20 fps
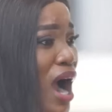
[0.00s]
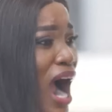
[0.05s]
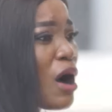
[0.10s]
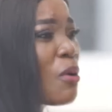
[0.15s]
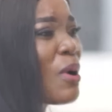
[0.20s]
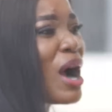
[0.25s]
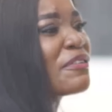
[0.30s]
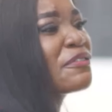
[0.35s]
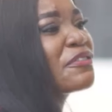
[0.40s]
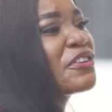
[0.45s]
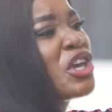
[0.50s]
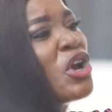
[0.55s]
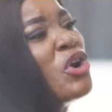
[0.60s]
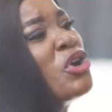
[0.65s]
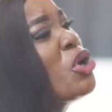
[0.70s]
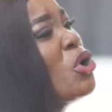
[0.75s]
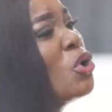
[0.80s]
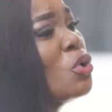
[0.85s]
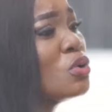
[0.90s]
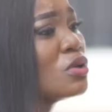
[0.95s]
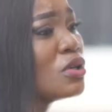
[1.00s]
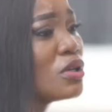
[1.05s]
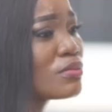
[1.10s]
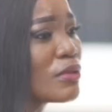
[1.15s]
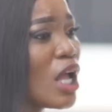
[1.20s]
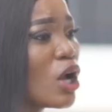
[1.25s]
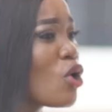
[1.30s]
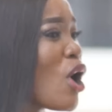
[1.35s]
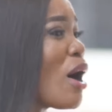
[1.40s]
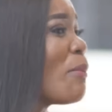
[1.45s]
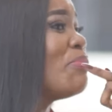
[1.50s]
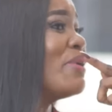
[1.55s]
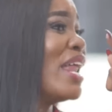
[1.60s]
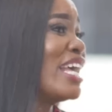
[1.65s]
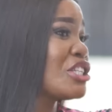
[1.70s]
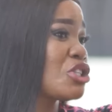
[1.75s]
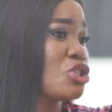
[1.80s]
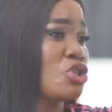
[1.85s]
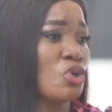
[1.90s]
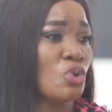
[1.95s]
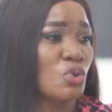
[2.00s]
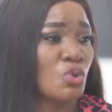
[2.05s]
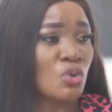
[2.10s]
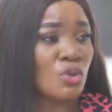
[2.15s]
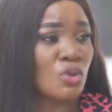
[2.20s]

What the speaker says: I will kill you. God bless you.